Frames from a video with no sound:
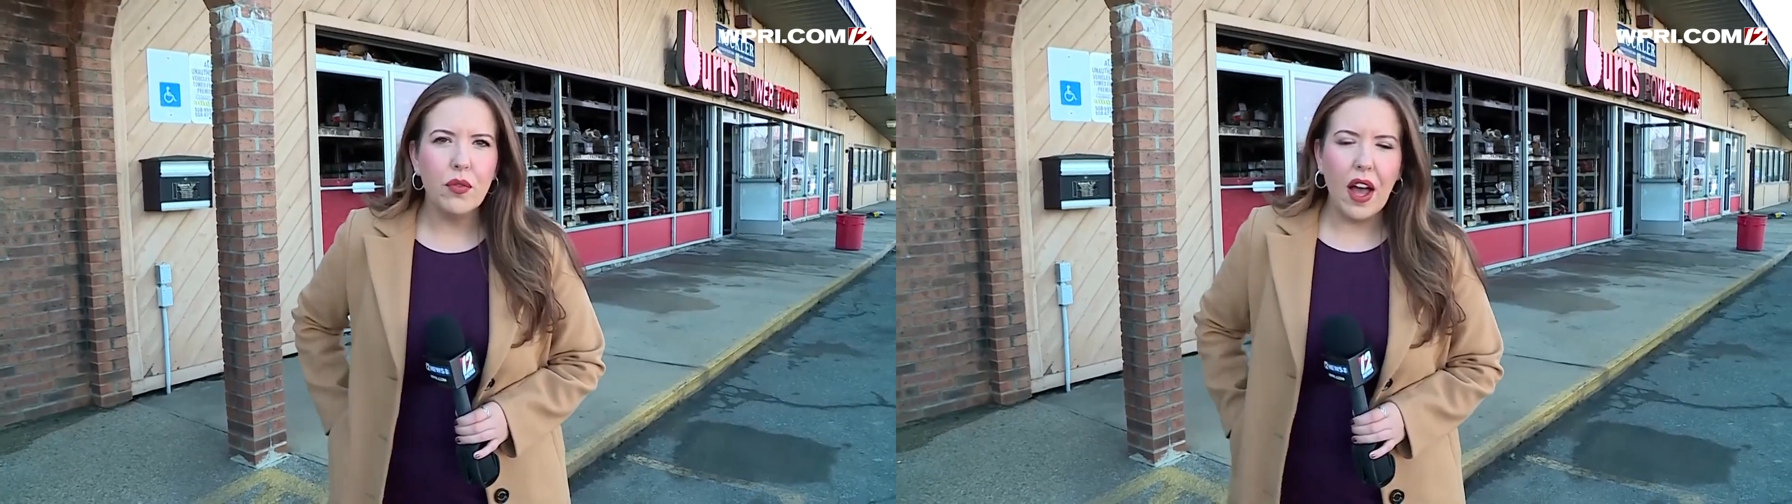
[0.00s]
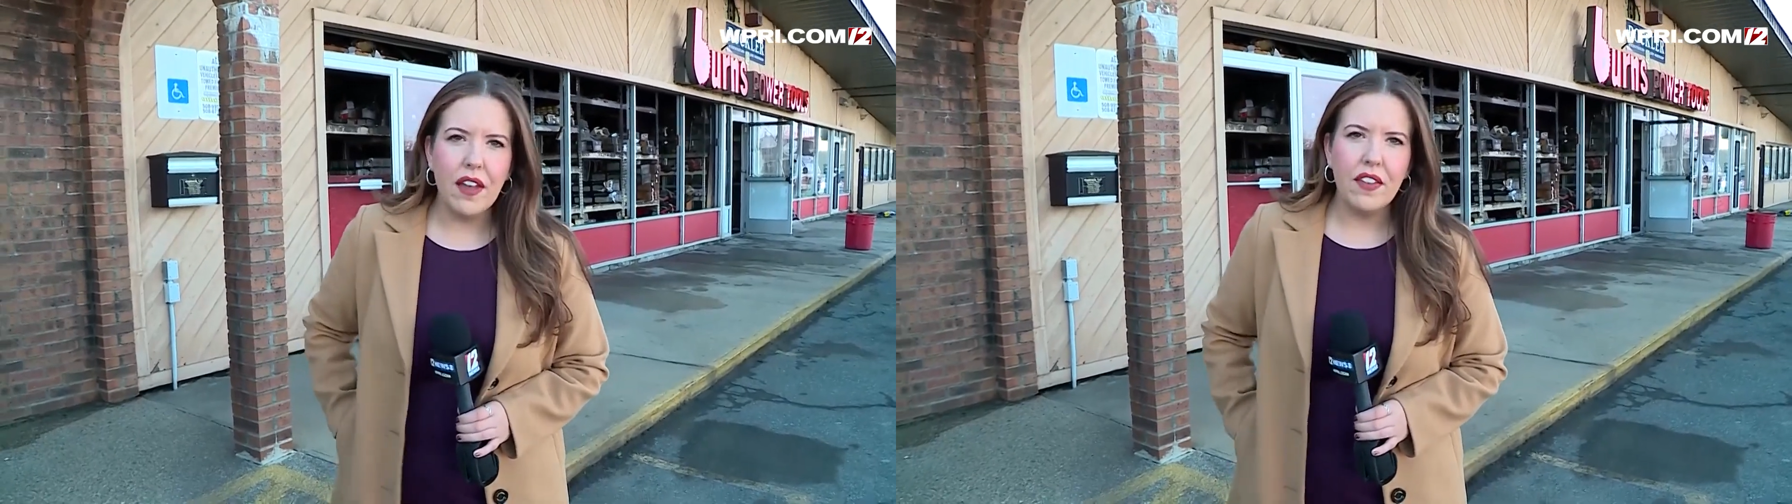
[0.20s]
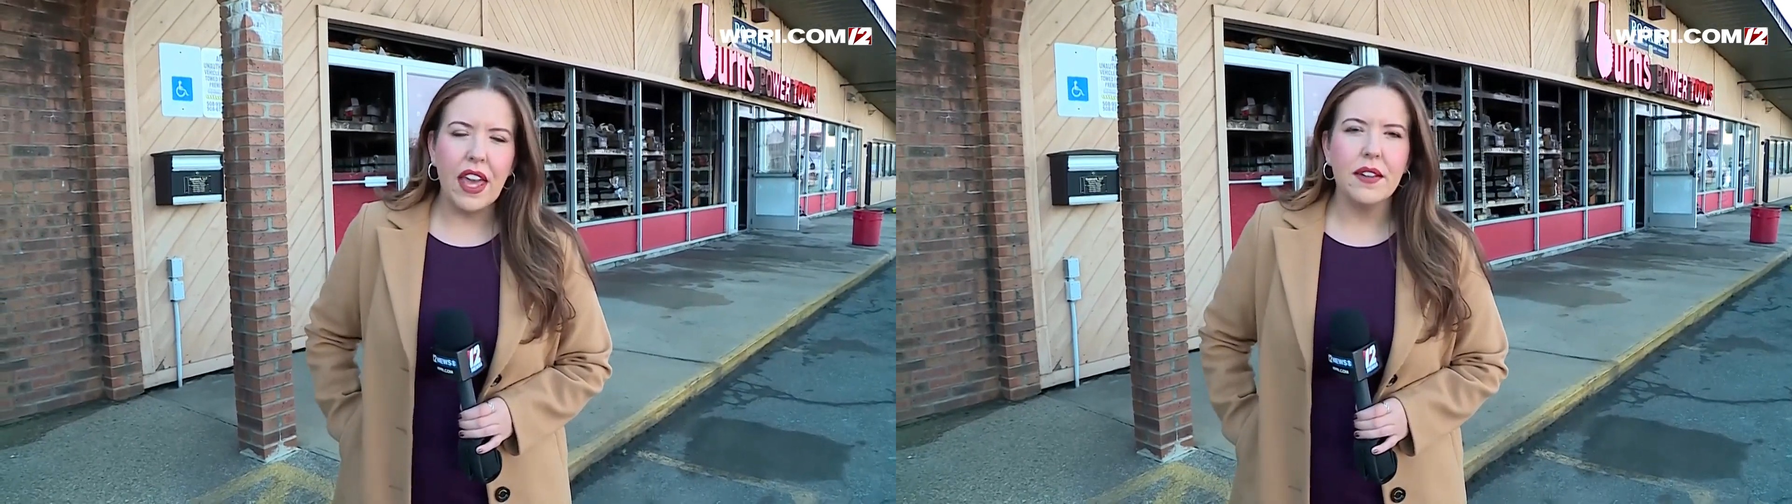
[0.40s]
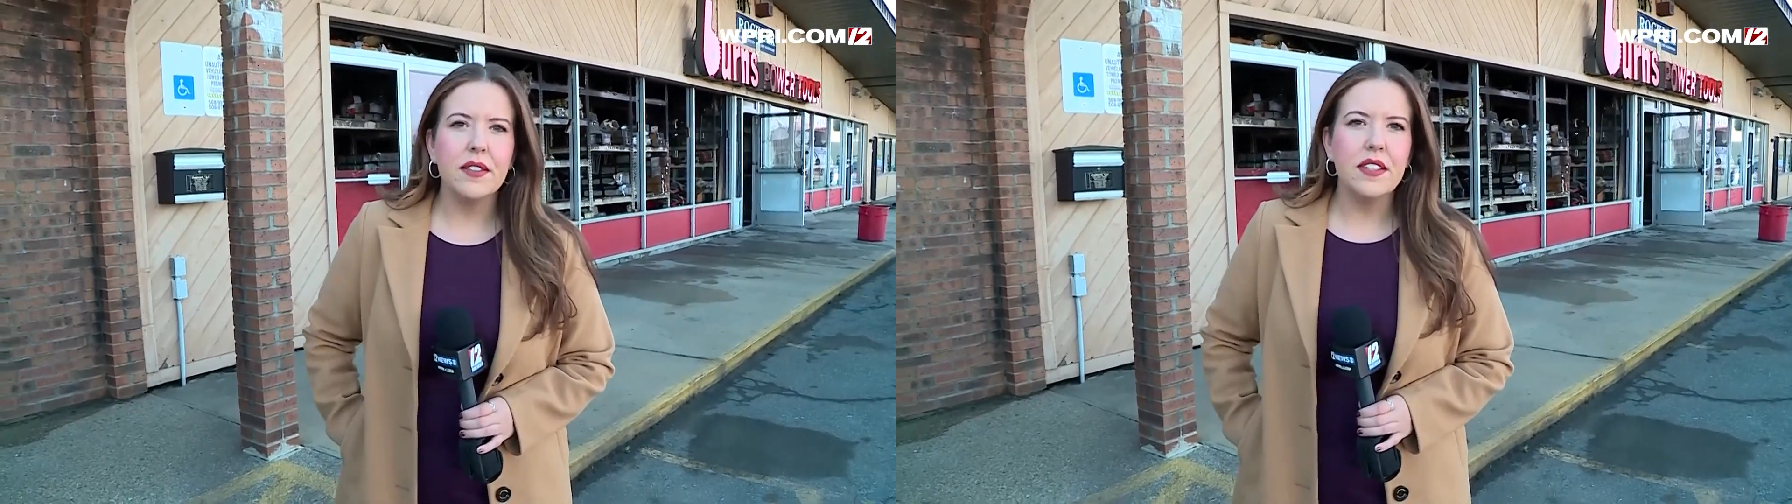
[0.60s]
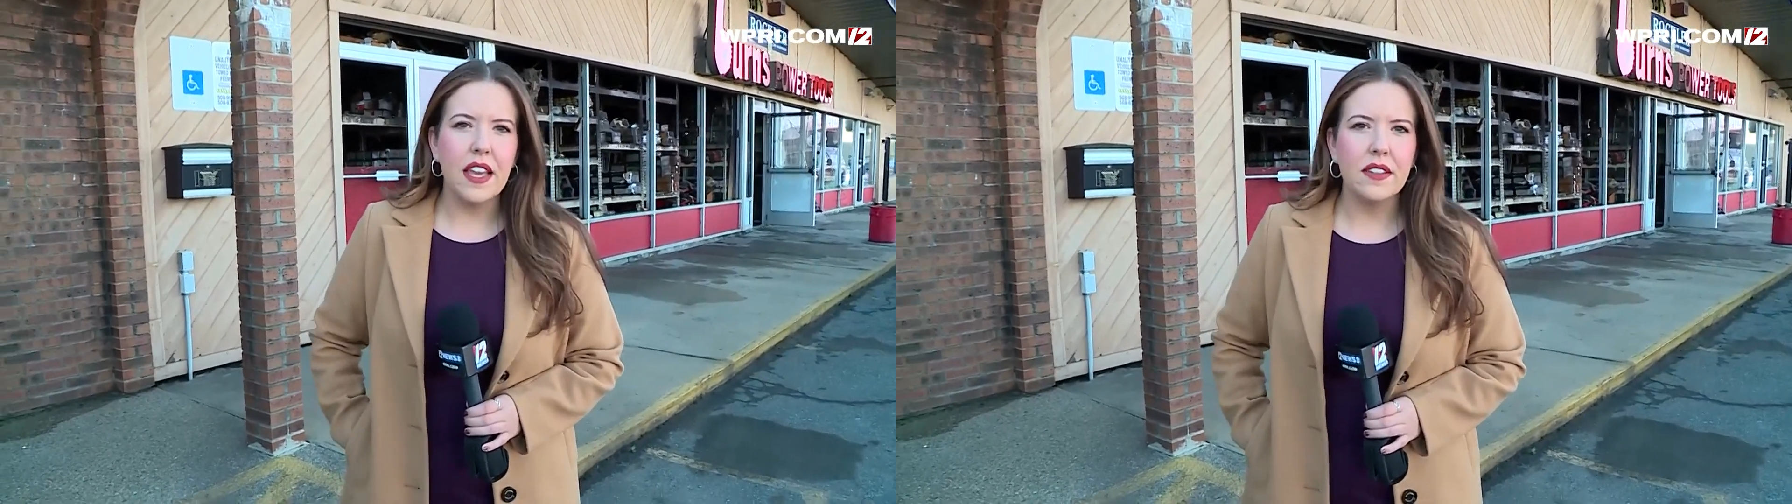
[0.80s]
5, and
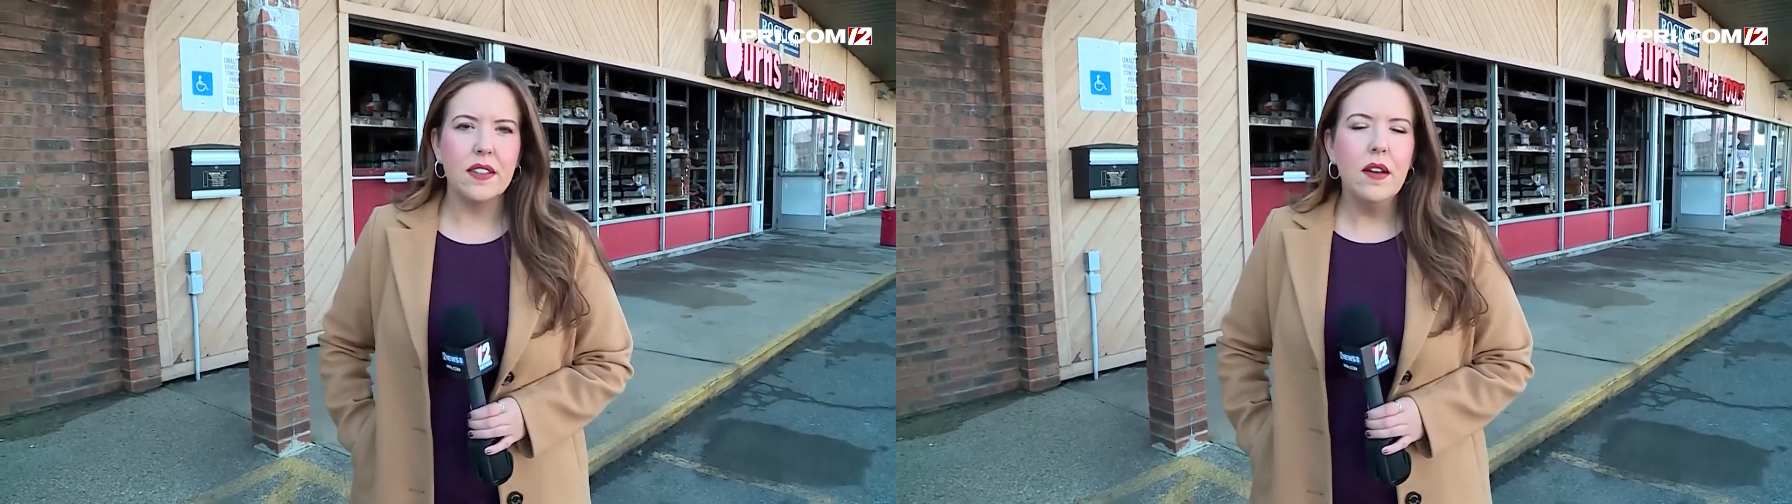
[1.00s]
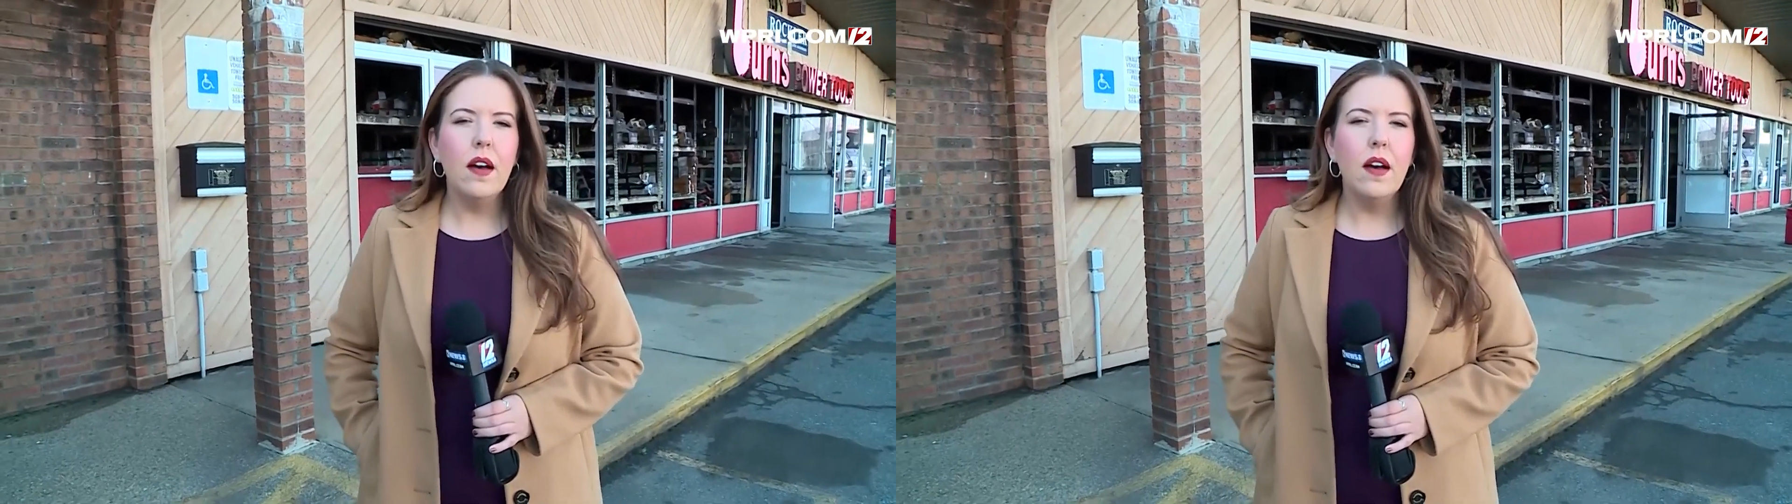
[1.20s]
6